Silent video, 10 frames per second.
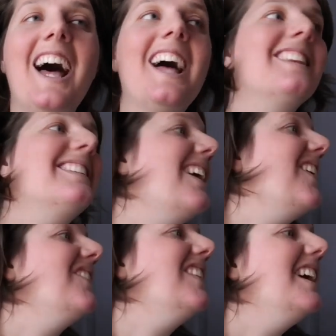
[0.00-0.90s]

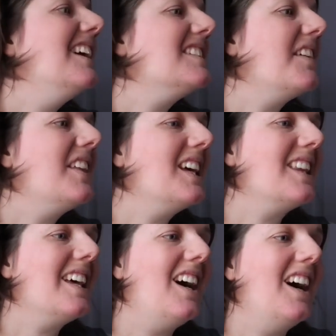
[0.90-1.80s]
and something
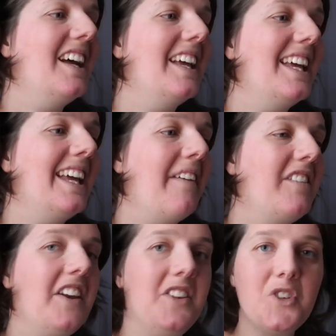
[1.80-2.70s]
that I am
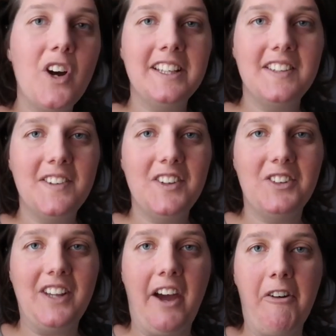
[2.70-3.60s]
going to try to do